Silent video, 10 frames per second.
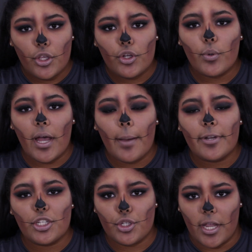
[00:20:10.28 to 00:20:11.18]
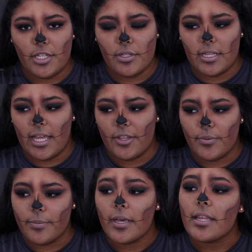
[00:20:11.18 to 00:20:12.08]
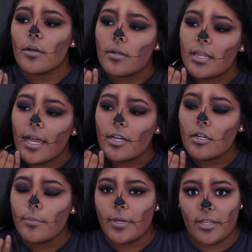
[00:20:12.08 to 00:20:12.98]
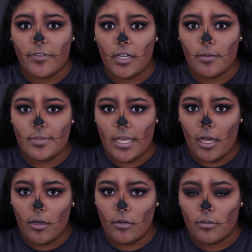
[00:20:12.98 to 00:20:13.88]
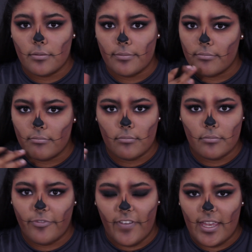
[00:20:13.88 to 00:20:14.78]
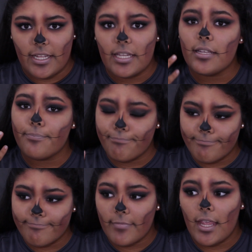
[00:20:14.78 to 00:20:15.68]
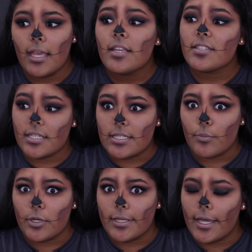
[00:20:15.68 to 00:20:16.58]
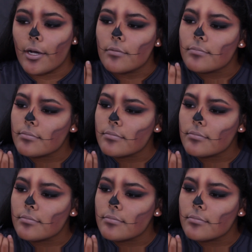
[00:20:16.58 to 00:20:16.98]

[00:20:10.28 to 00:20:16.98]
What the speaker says: You know what? I'm gonna try and do the lines with my liquid liner, but if it comes out faded, it's because I'm running out.